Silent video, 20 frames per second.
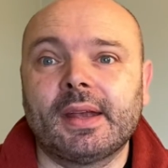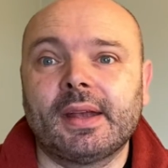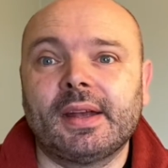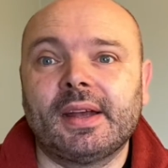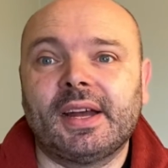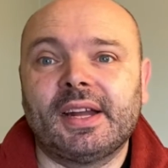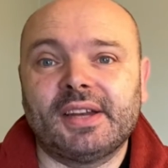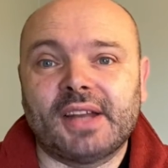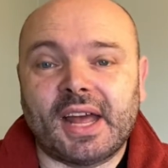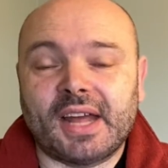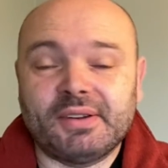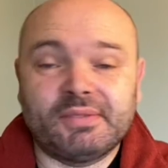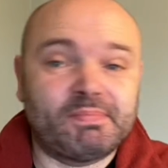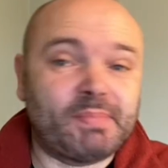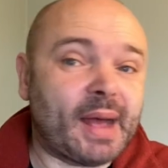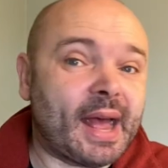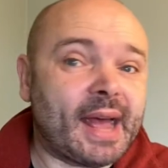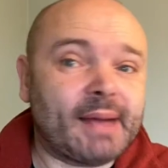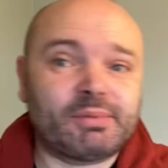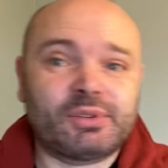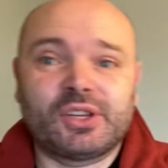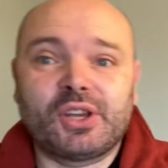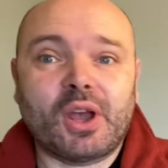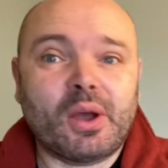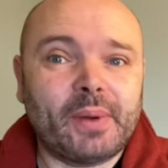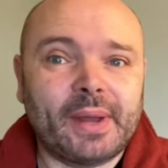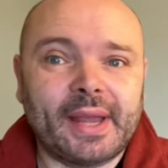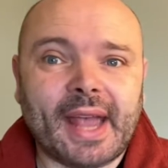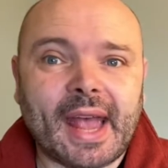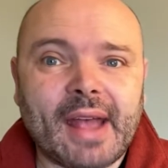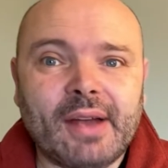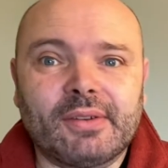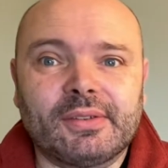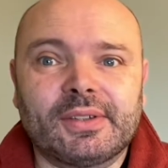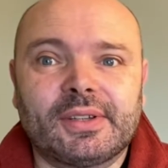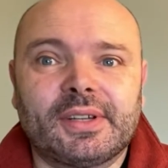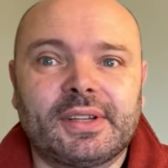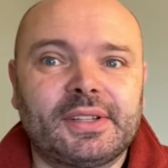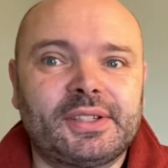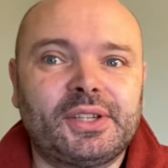and perhaps going
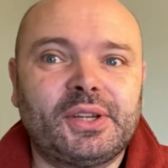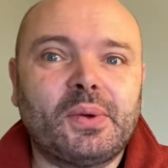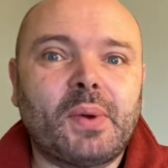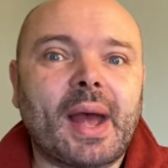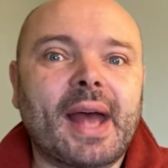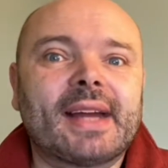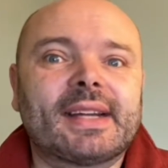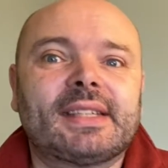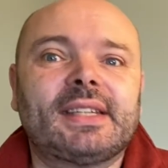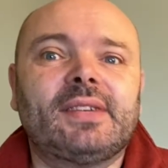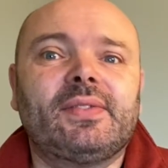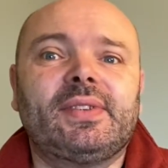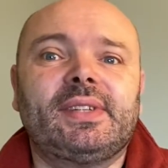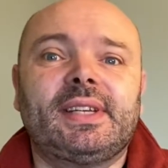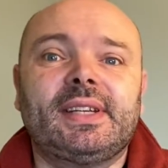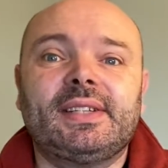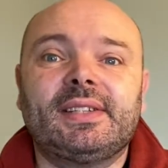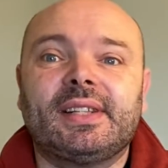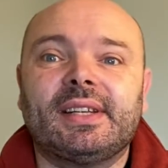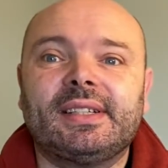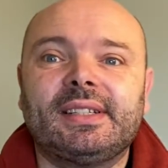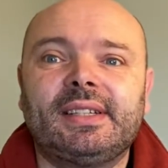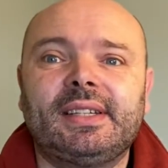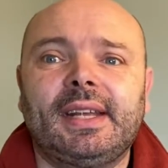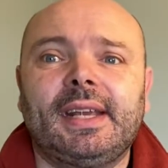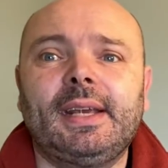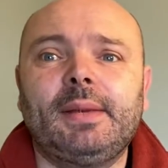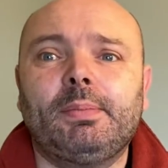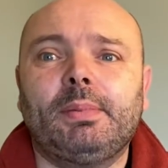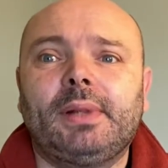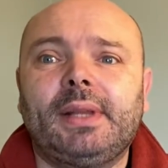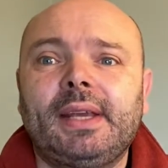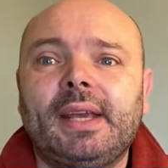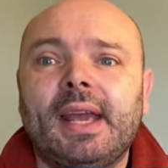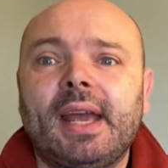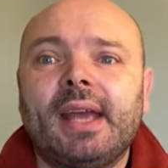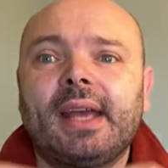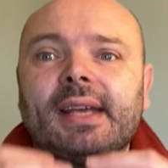out to activities that deeply